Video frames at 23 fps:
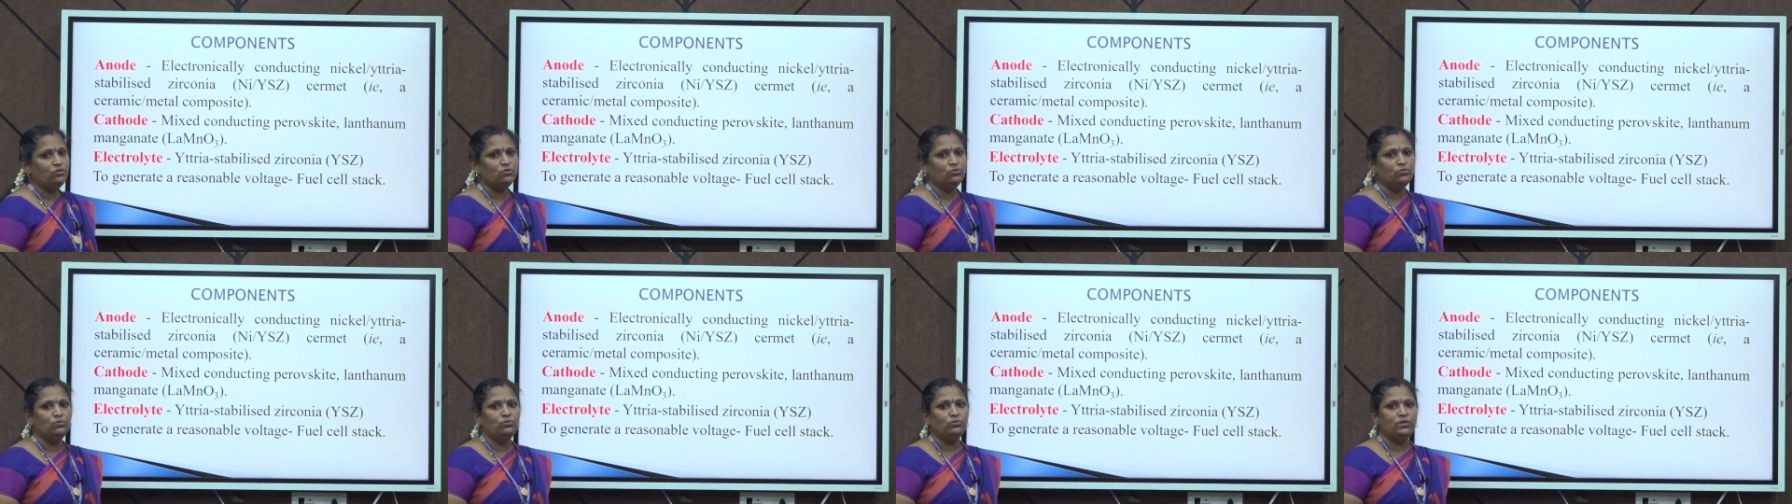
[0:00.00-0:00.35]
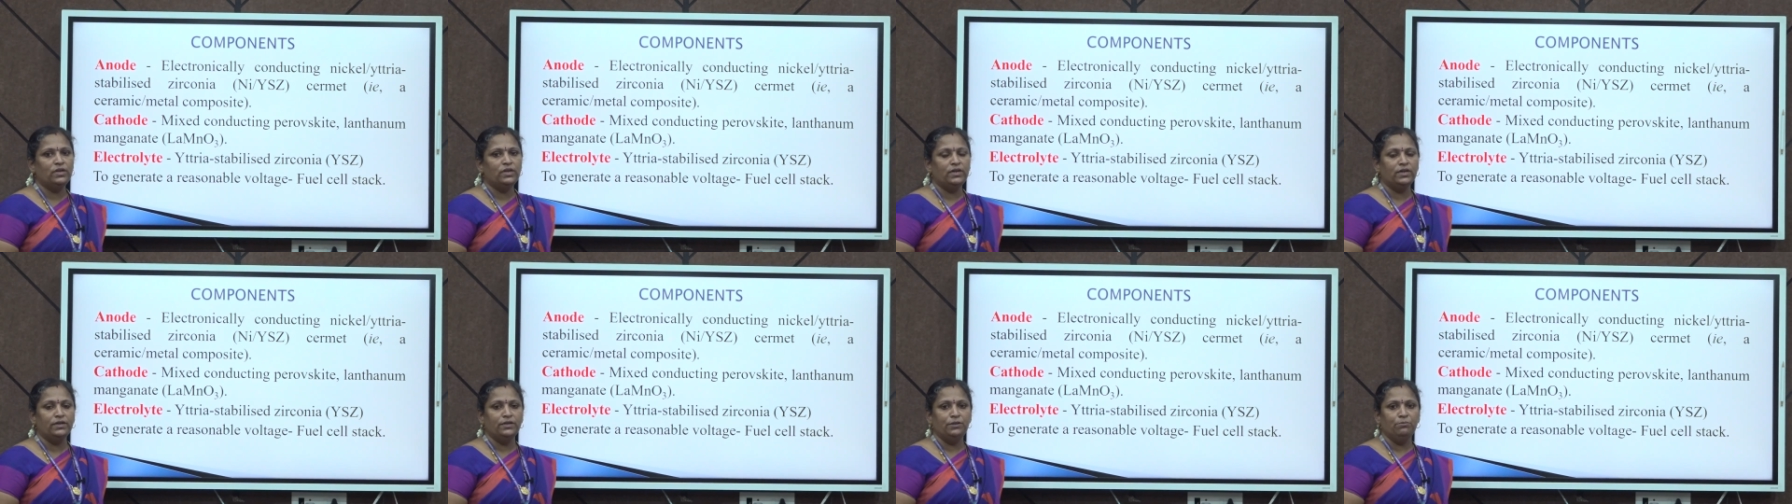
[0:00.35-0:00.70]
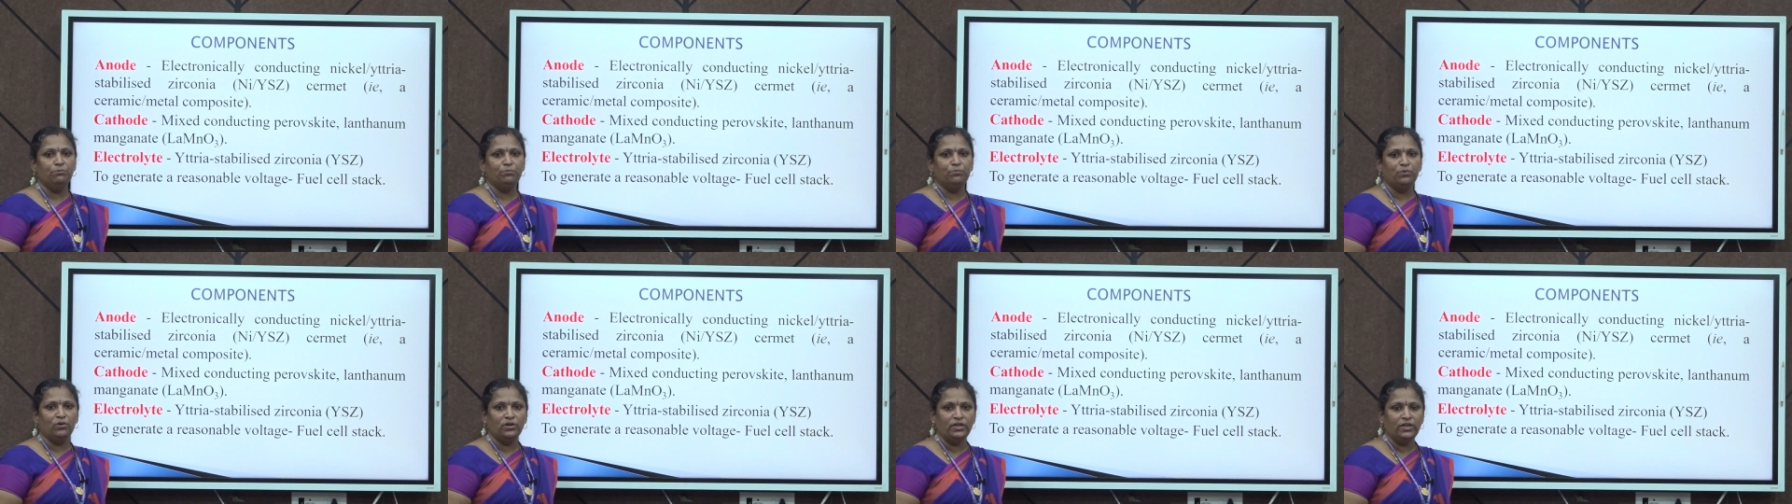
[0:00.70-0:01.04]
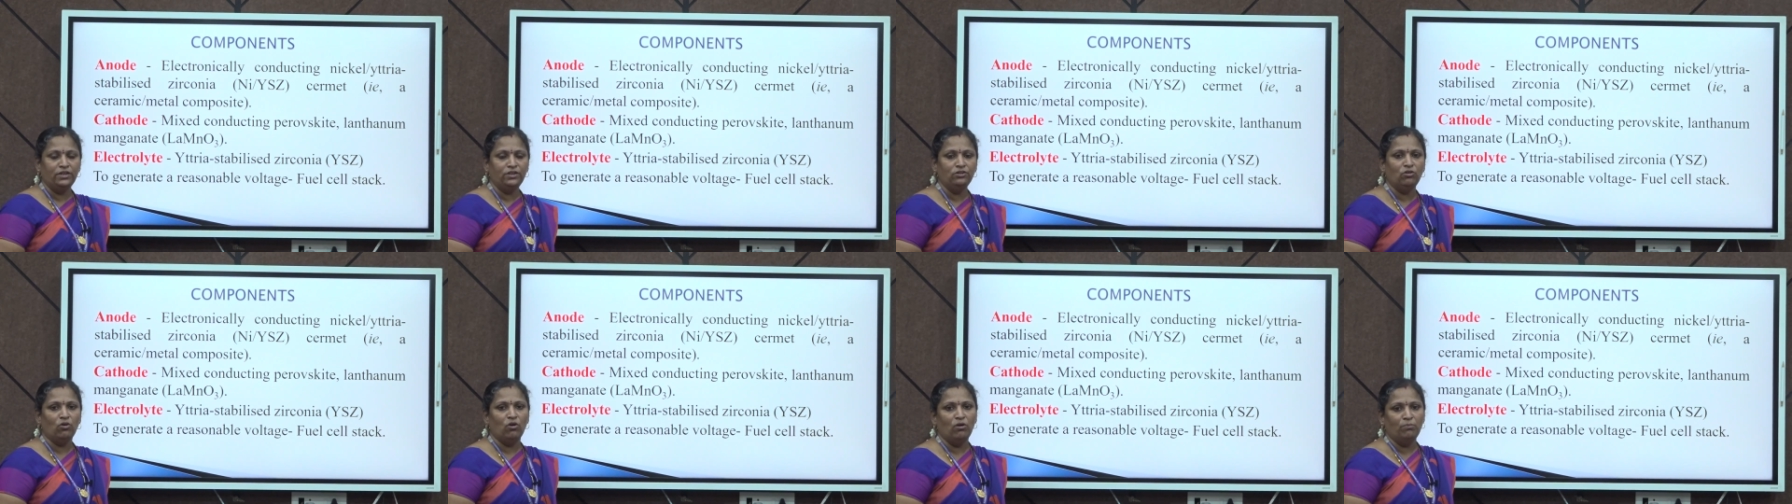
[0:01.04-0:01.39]
to the
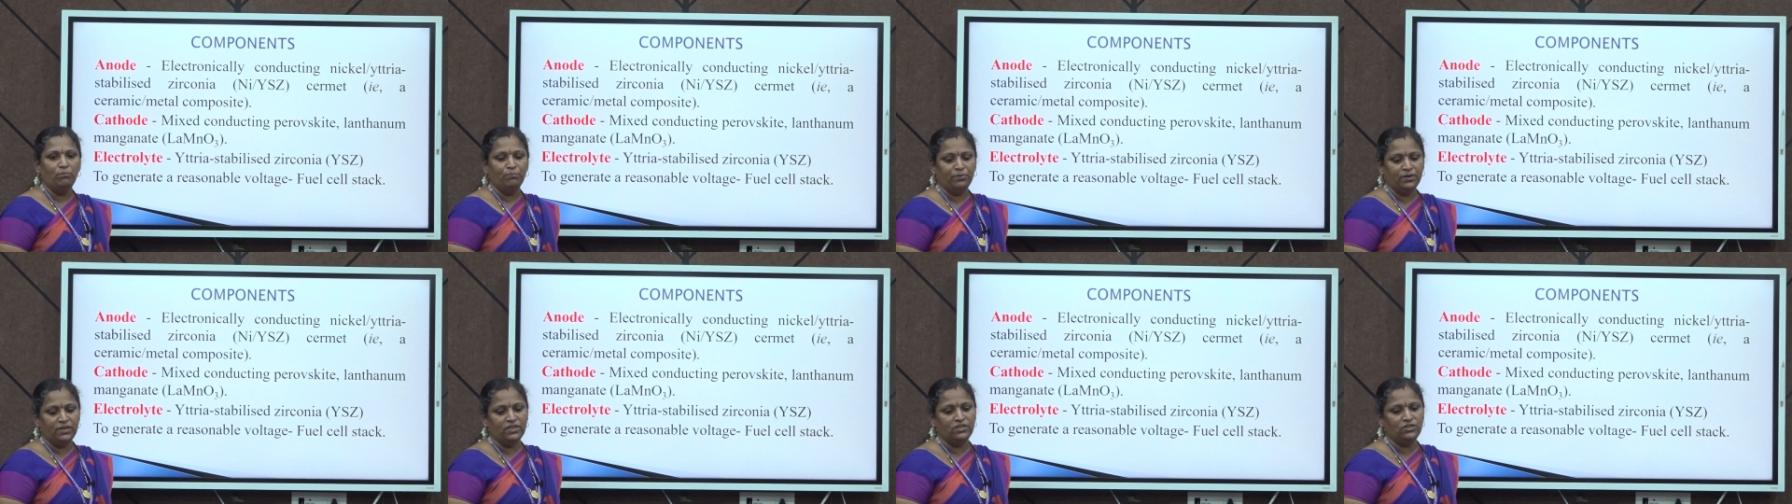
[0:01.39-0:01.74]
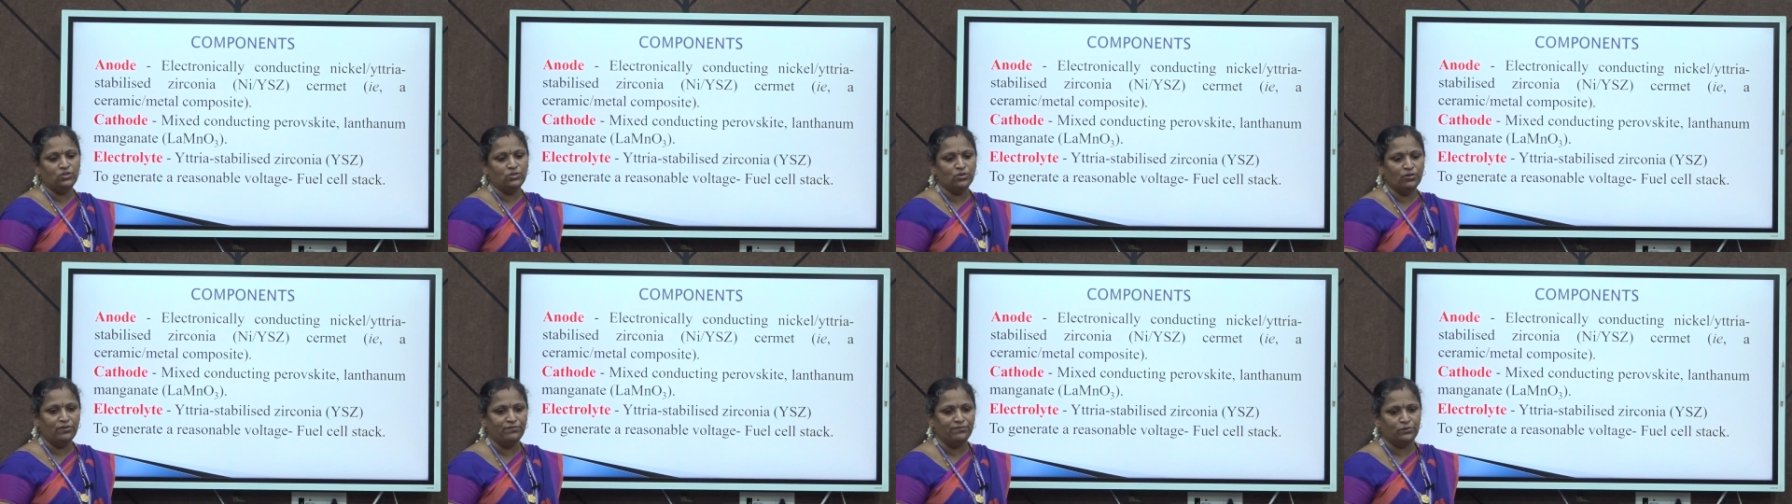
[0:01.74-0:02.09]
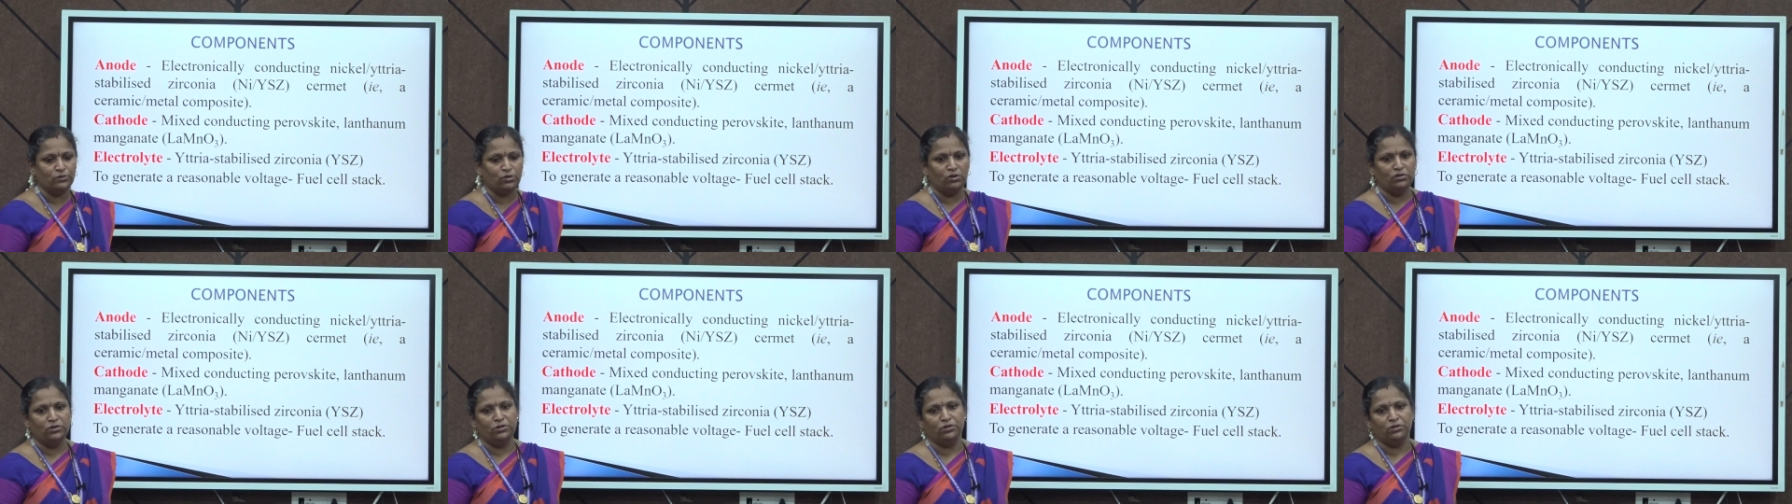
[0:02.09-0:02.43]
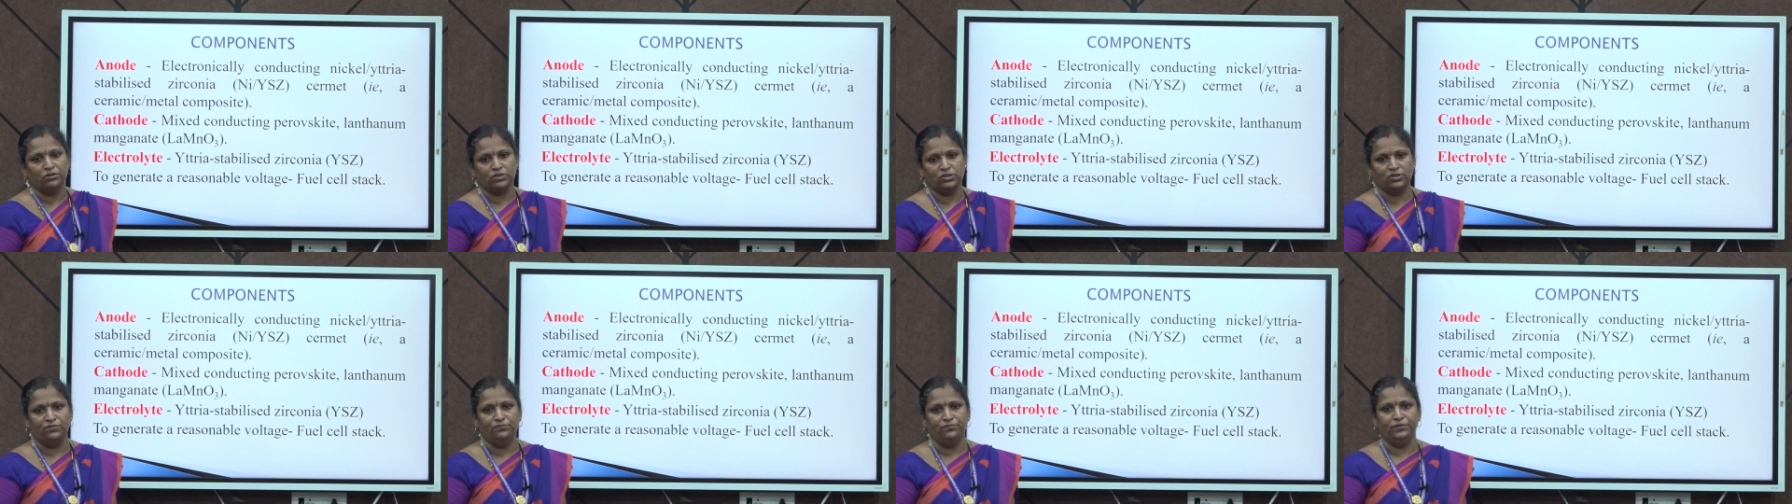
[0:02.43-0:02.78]
important components of solid
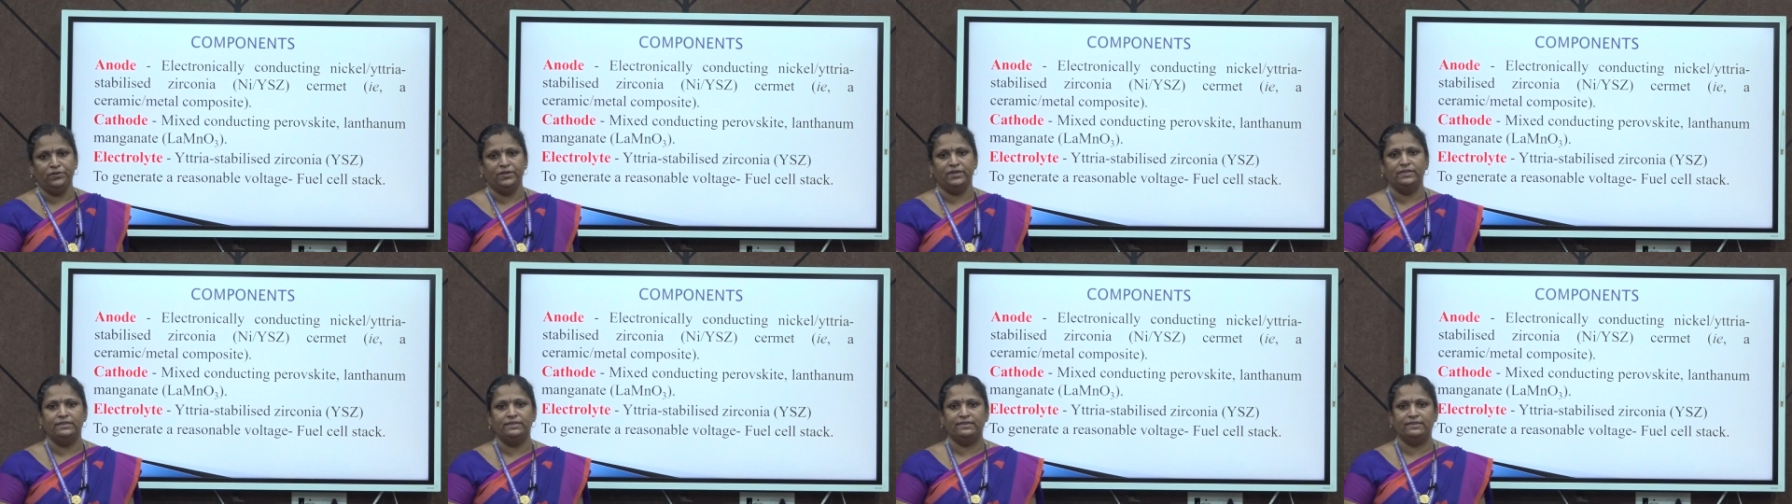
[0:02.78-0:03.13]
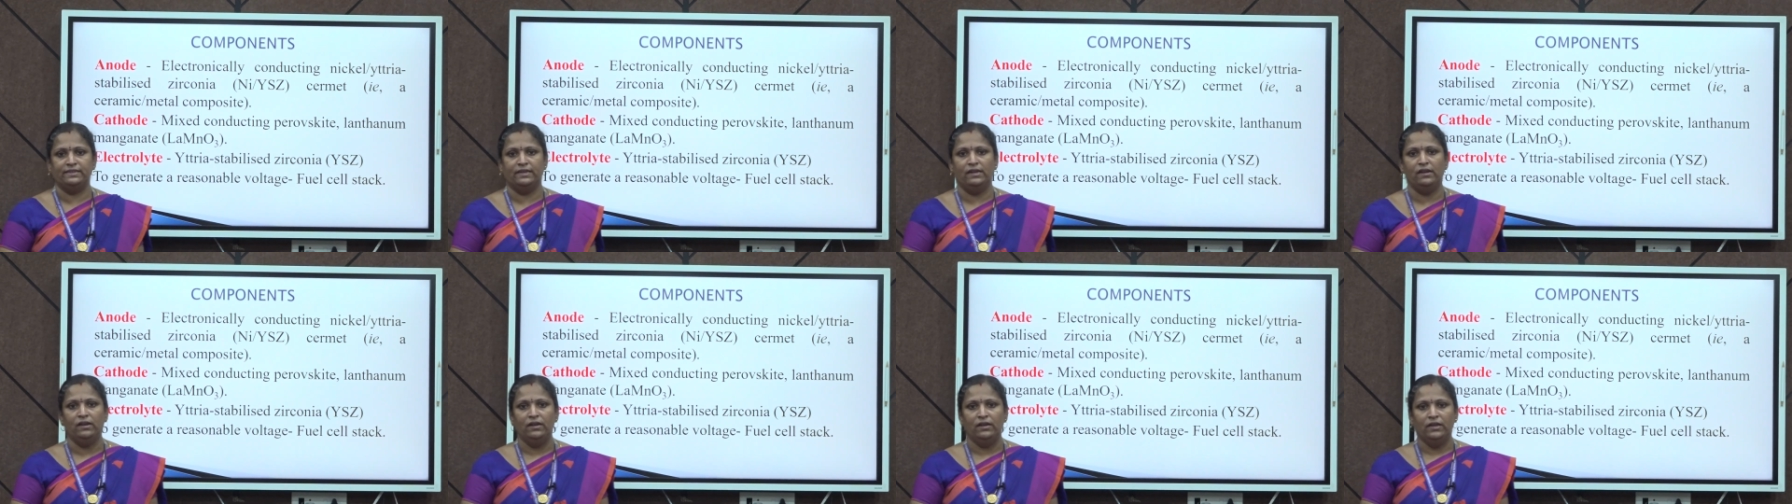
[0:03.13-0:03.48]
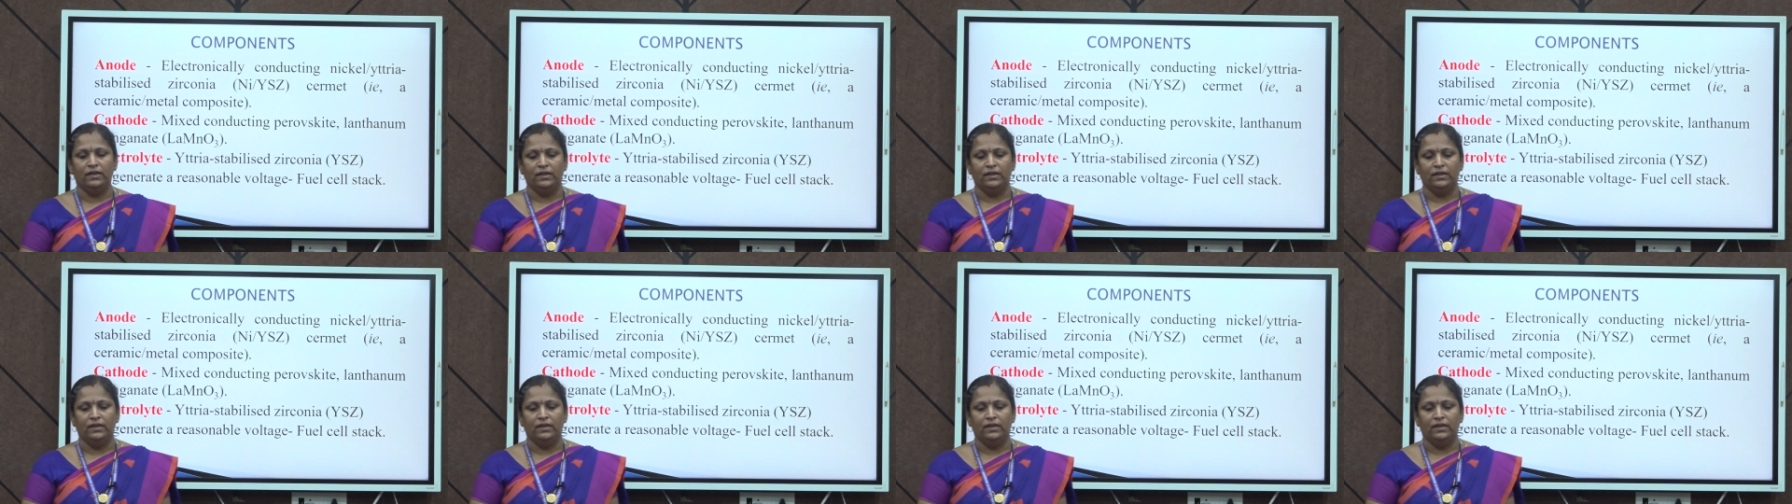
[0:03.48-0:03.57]
oxide fuel cell,